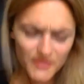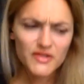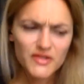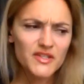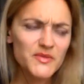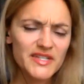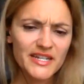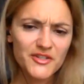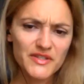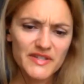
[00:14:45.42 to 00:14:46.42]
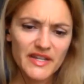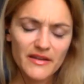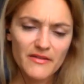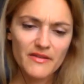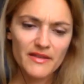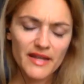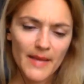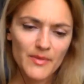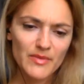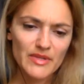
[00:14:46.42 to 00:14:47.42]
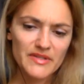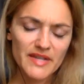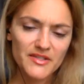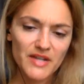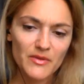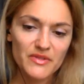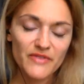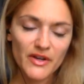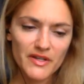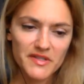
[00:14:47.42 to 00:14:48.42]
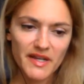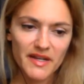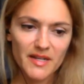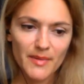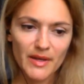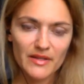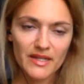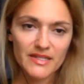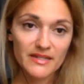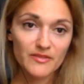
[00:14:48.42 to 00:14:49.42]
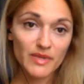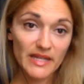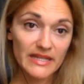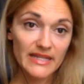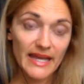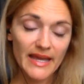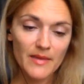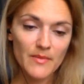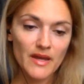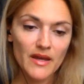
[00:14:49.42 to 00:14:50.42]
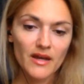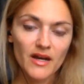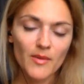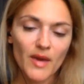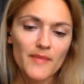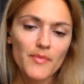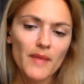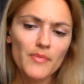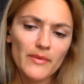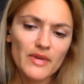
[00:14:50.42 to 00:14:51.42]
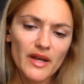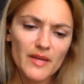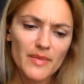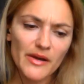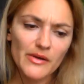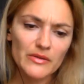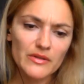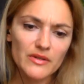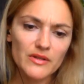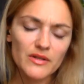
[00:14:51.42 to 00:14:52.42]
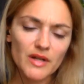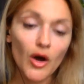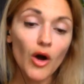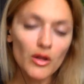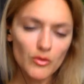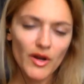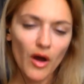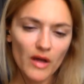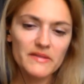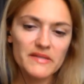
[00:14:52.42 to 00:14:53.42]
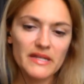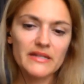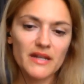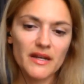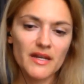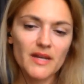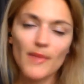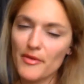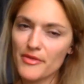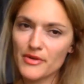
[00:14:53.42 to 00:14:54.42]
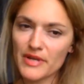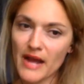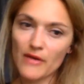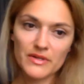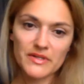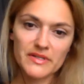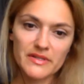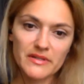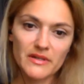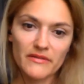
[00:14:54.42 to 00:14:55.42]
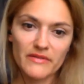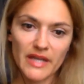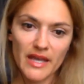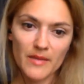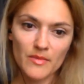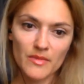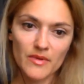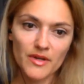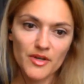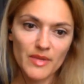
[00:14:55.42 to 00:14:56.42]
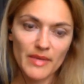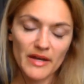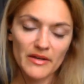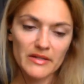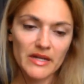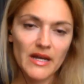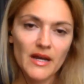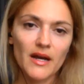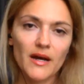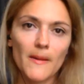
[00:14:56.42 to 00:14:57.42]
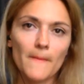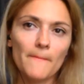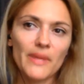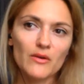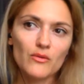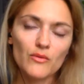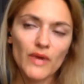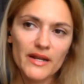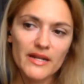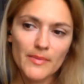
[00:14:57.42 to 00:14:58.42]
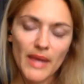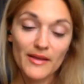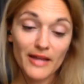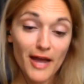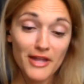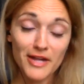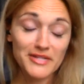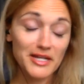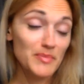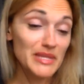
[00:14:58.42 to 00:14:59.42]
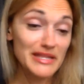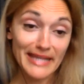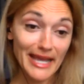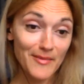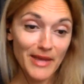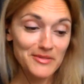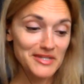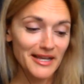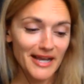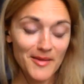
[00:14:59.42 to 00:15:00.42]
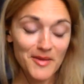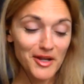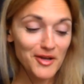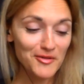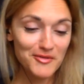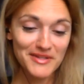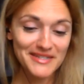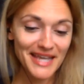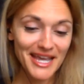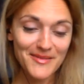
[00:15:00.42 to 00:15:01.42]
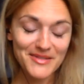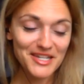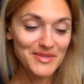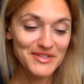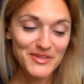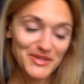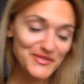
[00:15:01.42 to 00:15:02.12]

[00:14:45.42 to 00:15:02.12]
this was an interesting thing that happened to me this last year. I was very excited about the idea of playing the game. I probably got about, when all is said and done, about 30 hours of the game under my belt. But what ended up, like, I thought I was going to beat the game. I was like, I'm going to go through this game. It's going to be so much